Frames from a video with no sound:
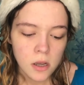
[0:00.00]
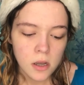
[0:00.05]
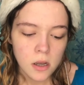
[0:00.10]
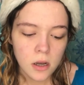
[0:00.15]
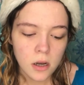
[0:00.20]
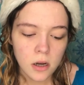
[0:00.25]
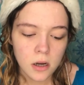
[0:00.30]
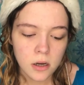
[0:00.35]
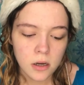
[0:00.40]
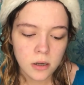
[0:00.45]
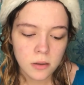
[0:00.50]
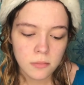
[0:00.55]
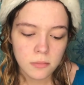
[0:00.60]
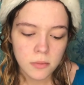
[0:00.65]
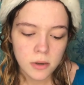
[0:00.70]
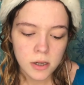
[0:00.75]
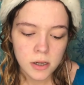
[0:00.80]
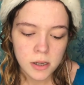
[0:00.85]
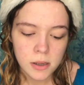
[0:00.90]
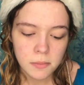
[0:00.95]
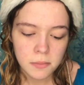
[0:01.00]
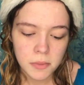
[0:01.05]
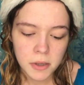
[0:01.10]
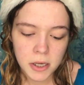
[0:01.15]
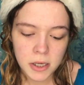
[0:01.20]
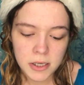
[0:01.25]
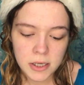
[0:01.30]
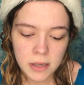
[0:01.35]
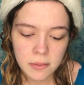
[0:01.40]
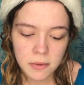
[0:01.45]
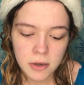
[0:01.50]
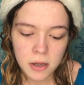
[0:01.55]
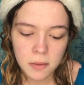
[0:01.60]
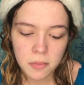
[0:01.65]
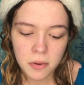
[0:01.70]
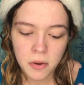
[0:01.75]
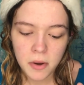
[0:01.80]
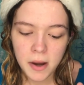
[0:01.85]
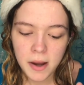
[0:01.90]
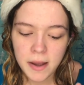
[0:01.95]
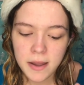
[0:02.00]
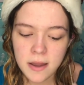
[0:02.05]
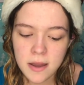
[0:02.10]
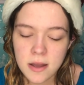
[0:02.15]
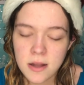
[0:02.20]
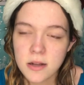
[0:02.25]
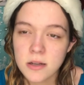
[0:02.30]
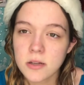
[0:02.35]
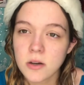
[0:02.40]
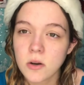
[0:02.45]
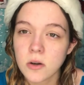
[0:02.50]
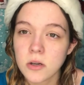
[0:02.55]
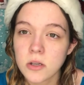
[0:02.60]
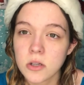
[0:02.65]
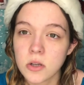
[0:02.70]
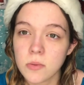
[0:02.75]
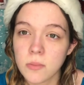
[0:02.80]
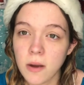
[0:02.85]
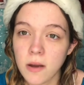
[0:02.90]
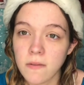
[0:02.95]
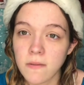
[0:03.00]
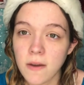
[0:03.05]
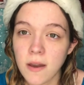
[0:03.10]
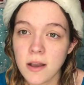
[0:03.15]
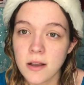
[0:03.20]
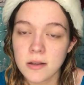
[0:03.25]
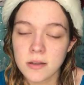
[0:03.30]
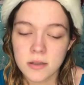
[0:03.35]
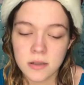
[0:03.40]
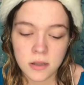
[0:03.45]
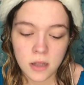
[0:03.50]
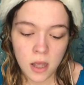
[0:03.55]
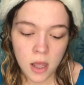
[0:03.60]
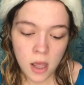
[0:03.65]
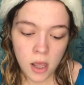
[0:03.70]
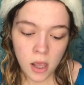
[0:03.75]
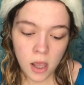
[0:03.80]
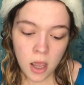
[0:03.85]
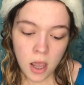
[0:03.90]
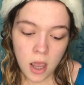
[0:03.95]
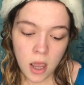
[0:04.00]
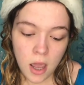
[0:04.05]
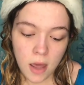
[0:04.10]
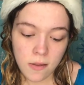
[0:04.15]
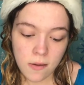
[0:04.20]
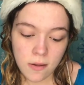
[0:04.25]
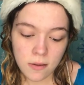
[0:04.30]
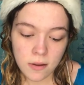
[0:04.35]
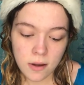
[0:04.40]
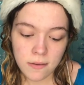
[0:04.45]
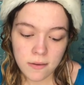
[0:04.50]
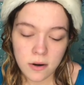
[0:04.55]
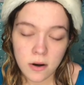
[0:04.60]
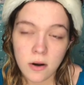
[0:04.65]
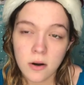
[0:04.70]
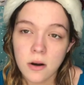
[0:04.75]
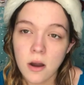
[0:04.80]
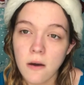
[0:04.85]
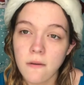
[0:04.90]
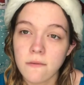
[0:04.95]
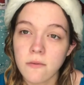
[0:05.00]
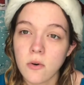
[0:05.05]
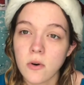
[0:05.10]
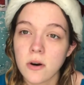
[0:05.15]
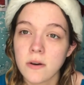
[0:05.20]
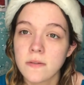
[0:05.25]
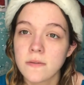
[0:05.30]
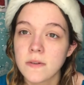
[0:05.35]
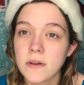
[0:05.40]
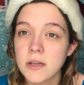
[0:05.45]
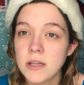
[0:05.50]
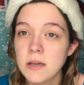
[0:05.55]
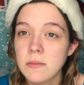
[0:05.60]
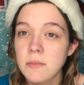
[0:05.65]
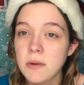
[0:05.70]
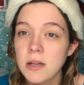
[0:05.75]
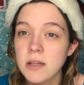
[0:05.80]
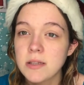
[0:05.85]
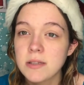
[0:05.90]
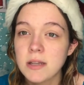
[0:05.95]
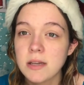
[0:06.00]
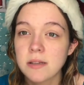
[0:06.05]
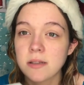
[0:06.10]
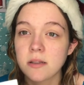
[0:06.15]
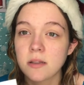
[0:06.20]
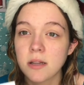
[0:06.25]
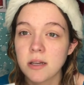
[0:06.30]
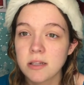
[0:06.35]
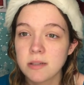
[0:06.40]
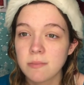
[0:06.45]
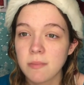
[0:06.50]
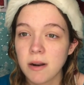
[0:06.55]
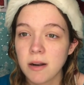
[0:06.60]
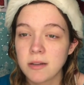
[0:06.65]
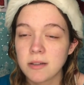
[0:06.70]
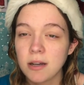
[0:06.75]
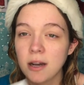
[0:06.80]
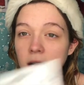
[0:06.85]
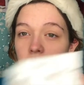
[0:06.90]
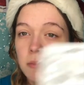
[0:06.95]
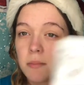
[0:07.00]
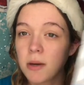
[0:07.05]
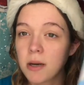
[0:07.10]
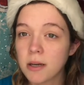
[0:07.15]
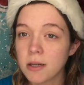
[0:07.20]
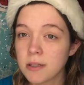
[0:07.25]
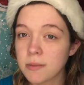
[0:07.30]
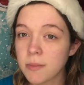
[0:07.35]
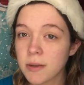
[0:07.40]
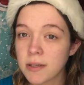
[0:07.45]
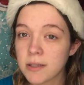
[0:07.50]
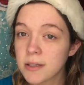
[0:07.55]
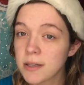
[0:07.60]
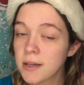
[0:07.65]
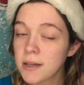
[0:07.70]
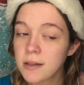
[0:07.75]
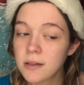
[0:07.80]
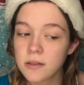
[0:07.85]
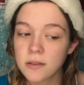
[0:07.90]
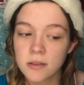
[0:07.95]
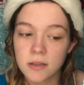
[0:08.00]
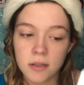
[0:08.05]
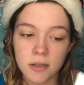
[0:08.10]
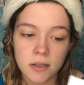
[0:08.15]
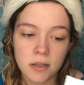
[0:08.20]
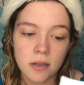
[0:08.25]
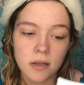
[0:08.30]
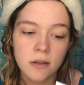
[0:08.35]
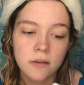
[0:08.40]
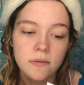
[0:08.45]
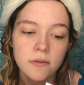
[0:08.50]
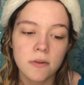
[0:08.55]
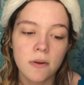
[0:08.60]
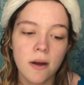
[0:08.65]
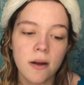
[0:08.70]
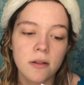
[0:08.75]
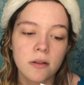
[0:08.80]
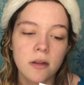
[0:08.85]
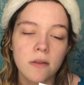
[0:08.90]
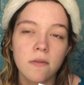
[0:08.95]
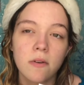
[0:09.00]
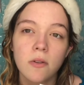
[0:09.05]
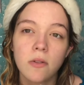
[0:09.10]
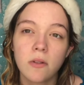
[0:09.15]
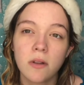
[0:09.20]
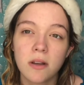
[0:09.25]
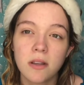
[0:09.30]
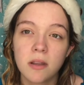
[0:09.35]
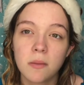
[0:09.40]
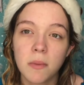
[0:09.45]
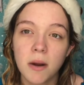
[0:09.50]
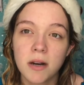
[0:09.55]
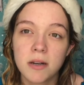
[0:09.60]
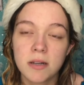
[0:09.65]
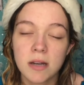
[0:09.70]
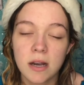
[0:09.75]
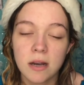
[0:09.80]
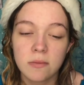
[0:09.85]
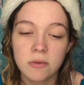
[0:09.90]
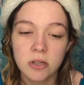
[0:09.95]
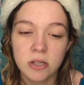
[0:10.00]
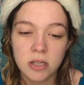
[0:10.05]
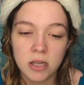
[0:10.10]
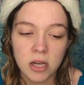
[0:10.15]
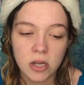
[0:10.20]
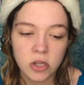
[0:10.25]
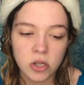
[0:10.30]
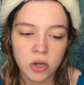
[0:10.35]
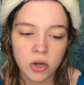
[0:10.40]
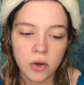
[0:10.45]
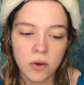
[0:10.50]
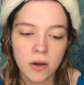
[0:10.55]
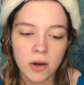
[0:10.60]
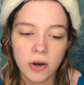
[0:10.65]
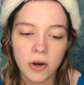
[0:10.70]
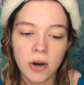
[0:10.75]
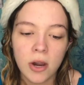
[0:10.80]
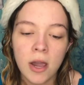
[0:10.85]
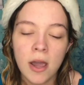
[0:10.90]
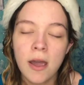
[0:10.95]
But I'm going to apply it to my face and then leave it on for 15 minutes. That's the less amount of time because my skin is sensitive, so I leave it on the less amount of time just in case you're new here.